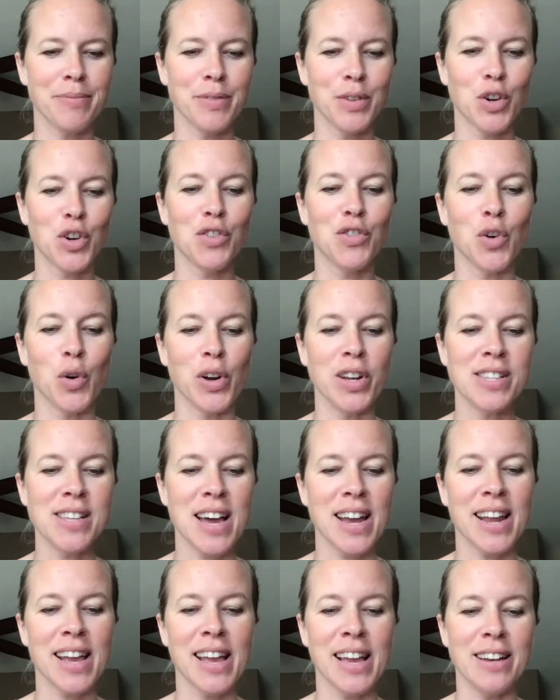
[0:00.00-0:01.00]
Her voice had
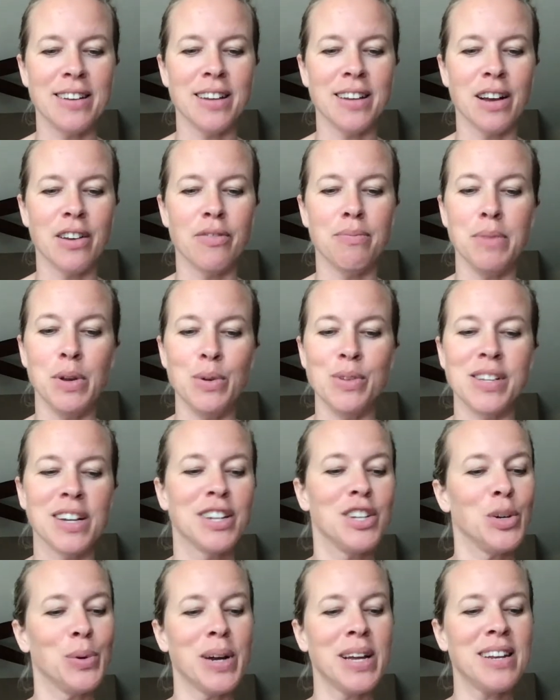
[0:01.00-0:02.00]
a hint of music
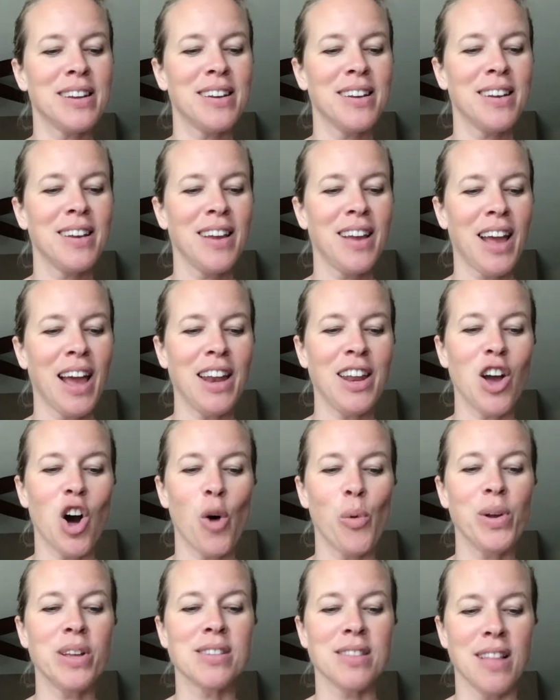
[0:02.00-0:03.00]
to it, and he
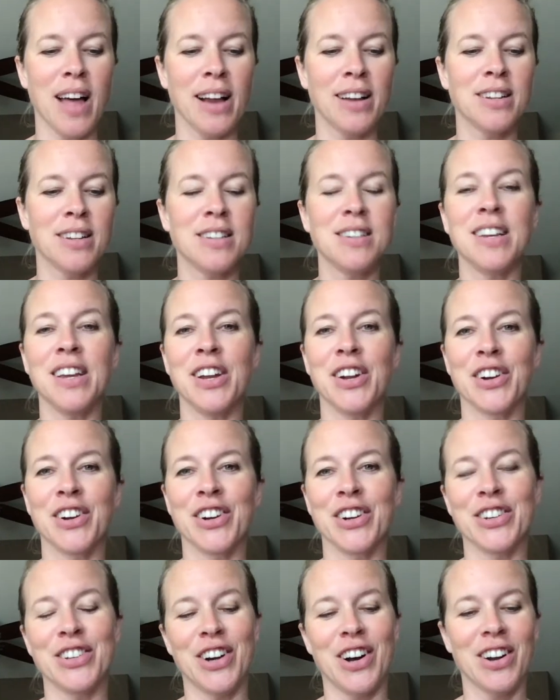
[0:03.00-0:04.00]
always liked to hear
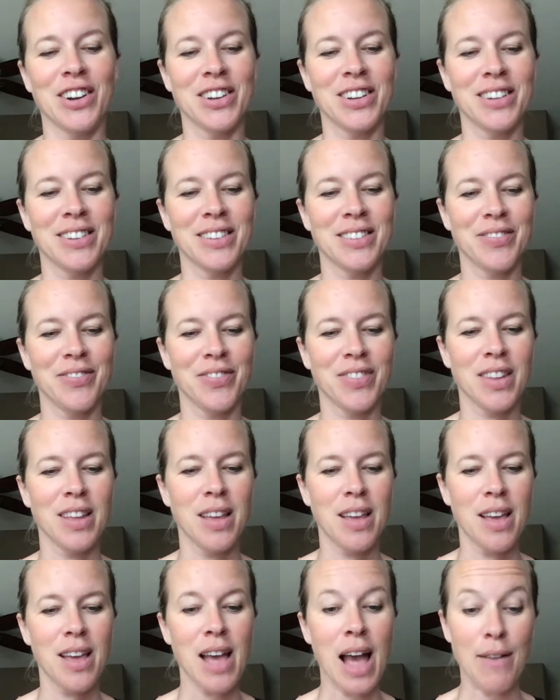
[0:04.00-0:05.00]
her talk.
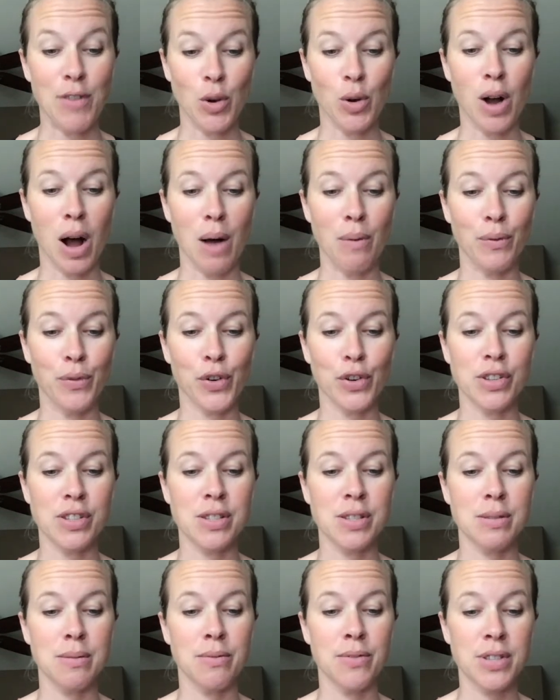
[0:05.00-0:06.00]
"Have you come for
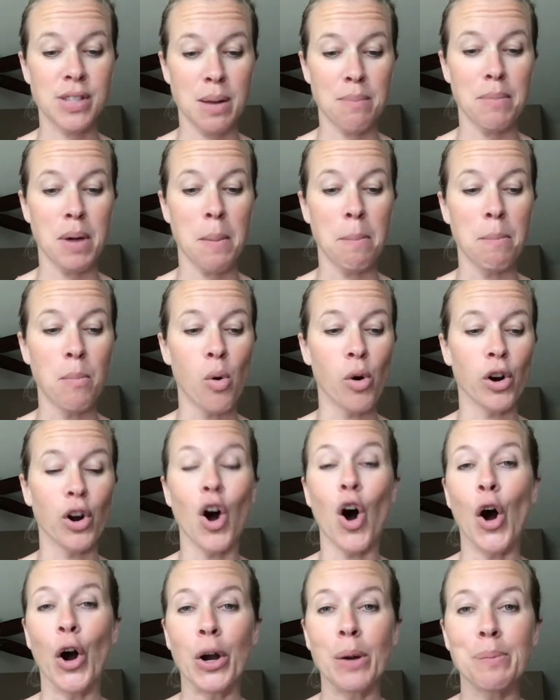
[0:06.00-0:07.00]
some more
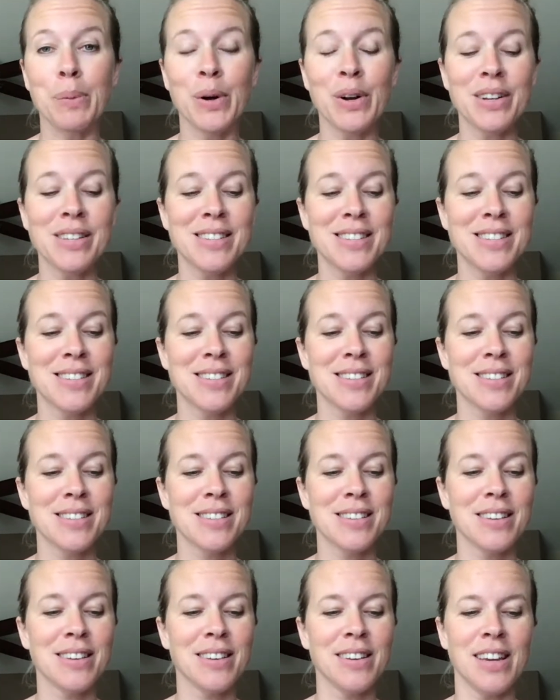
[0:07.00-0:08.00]
art books?"
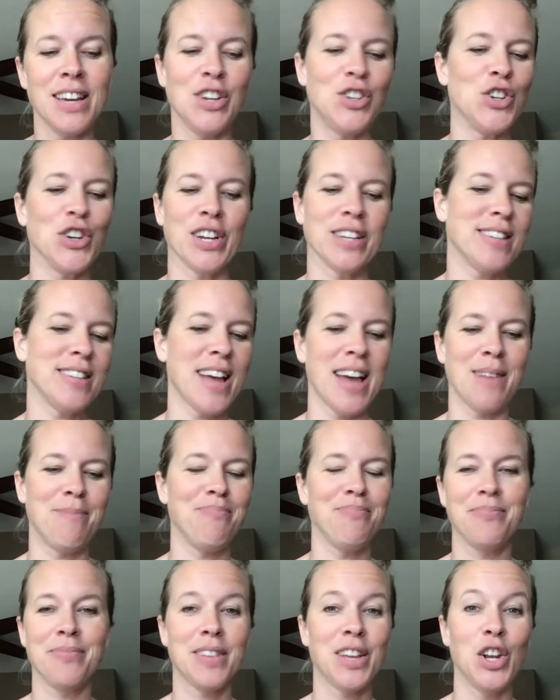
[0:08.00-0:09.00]
He shook his head.
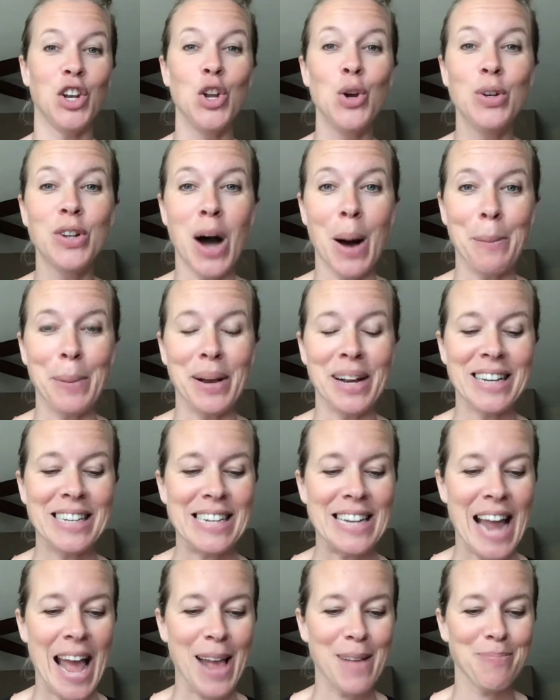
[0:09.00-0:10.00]
"New topic
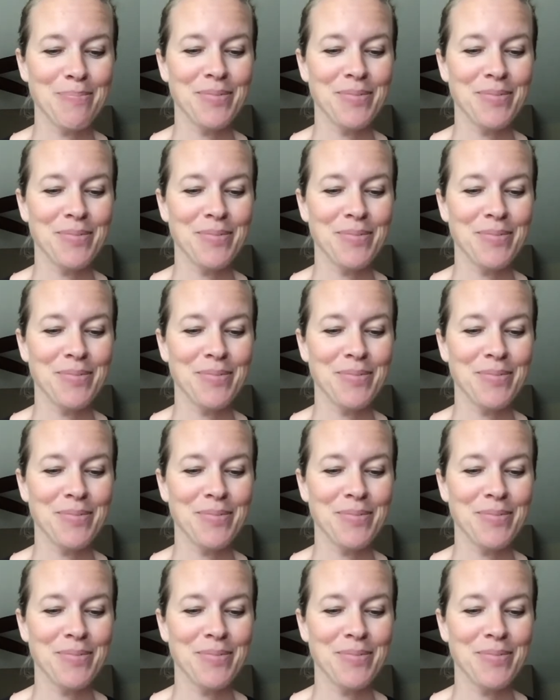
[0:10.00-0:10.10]
today.